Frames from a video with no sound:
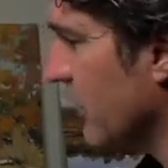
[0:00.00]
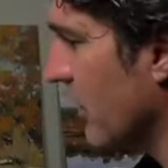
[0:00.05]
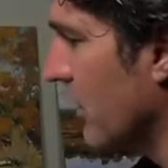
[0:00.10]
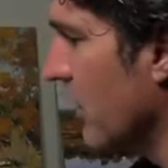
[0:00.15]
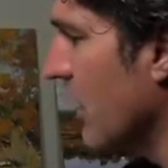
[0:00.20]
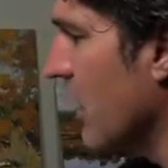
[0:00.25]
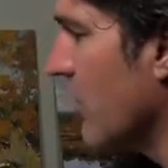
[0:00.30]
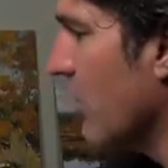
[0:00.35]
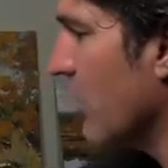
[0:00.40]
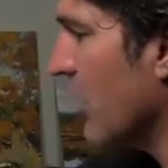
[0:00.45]

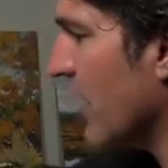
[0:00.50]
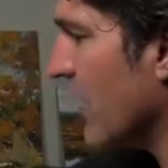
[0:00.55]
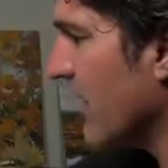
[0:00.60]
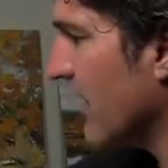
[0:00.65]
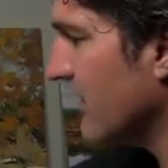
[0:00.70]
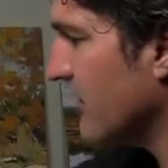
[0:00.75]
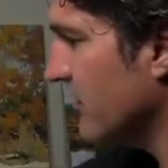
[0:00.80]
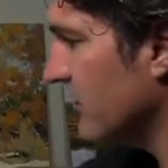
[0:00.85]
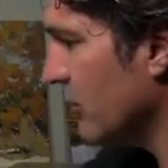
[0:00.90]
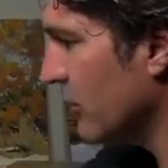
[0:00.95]
So what I
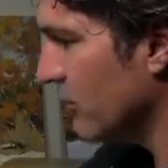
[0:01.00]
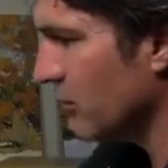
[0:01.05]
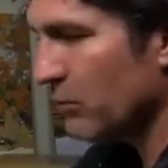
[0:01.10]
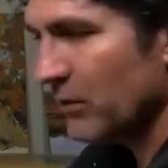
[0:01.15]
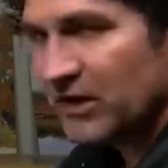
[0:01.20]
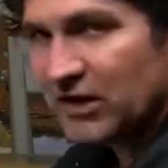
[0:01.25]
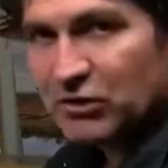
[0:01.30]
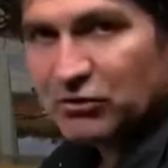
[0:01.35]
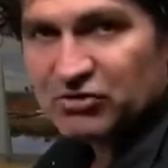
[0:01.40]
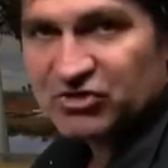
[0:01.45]
like to do is,
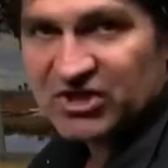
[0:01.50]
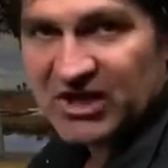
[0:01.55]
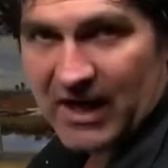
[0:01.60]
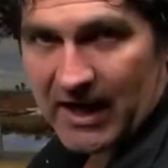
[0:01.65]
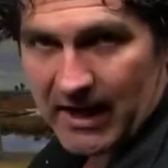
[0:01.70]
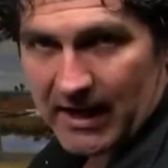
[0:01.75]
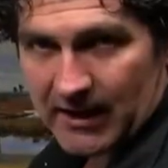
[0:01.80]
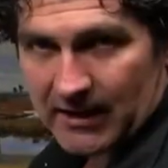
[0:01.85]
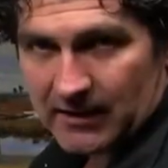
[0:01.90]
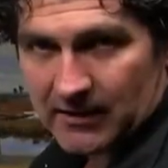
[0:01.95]
when you
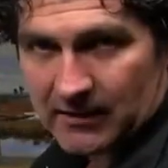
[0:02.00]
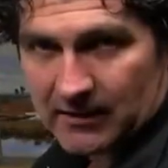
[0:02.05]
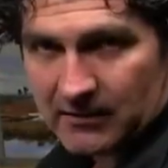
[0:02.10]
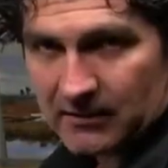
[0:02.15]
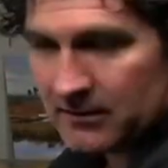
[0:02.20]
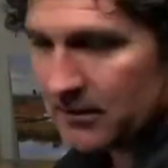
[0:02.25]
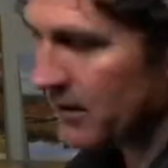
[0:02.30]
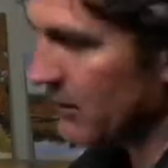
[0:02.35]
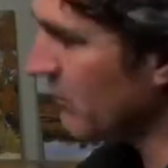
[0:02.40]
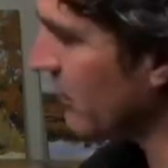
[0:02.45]
shade,
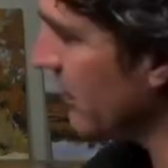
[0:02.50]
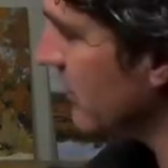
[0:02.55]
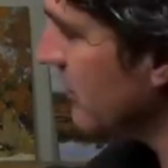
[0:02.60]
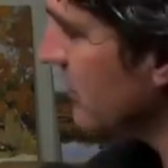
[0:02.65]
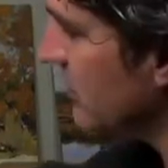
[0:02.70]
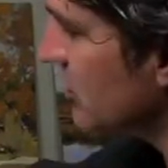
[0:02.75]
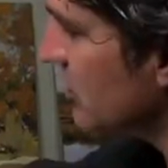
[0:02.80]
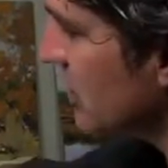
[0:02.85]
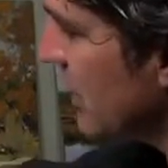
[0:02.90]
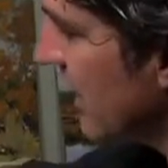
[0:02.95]
I want
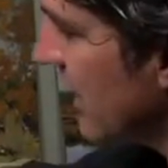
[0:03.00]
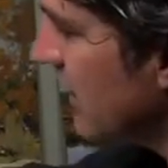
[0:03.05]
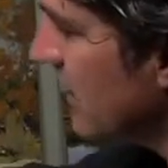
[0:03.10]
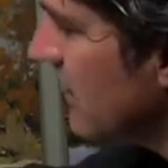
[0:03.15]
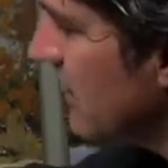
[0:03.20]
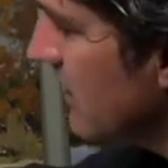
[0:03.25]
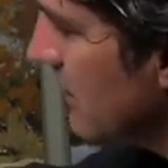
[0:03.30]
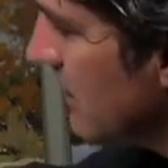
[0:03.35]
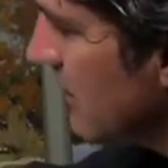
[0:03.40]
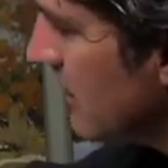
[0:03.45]
you to
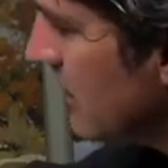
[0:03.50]
shade